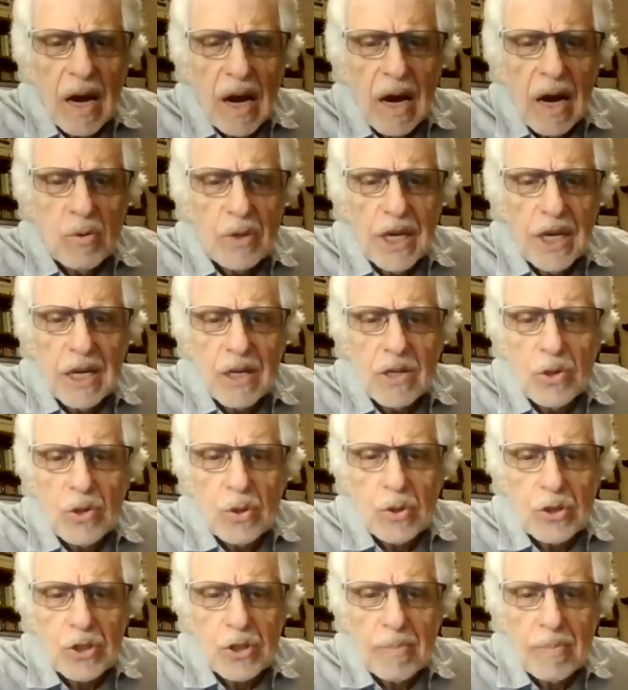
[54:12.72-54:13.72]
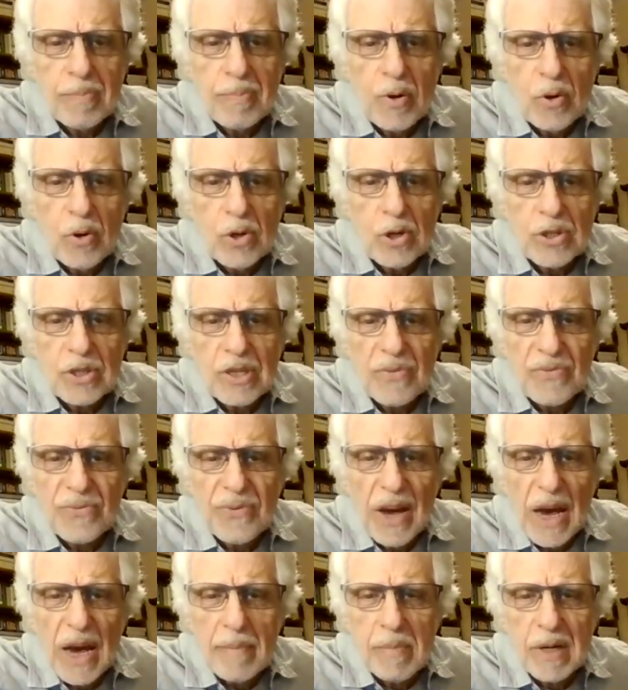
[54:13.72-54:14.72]
How can you support the
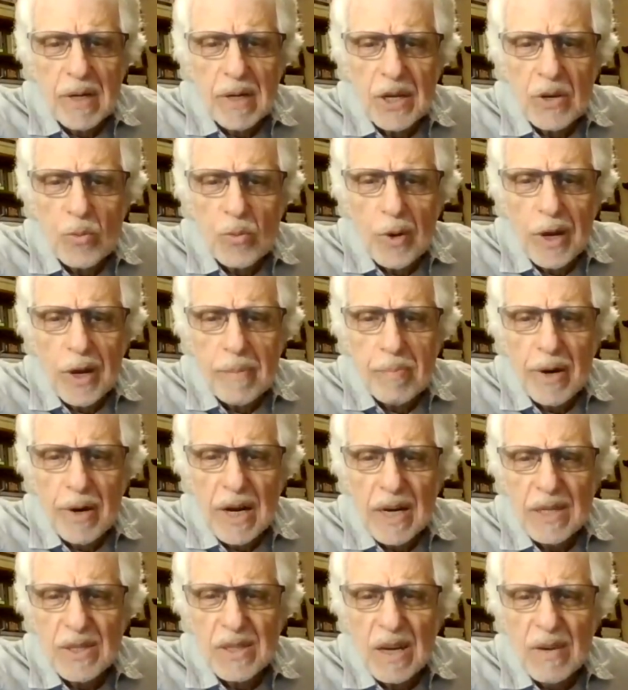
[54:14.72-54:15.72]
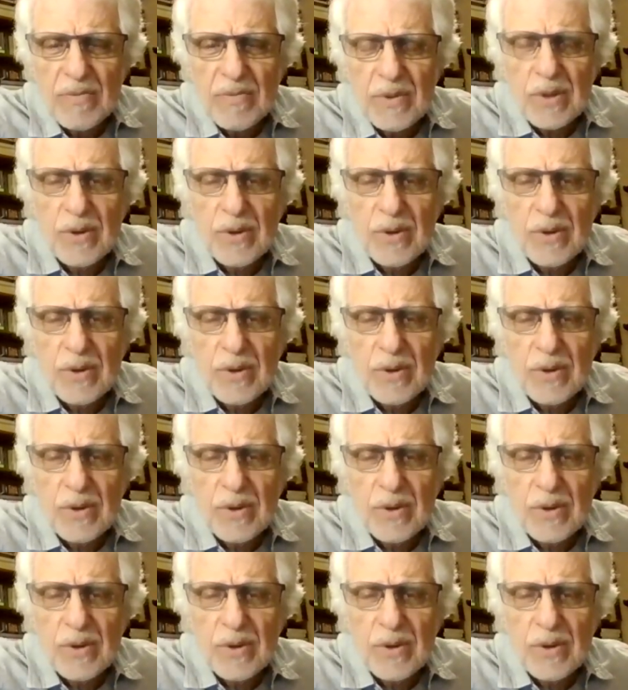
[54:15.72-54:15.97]
family when part of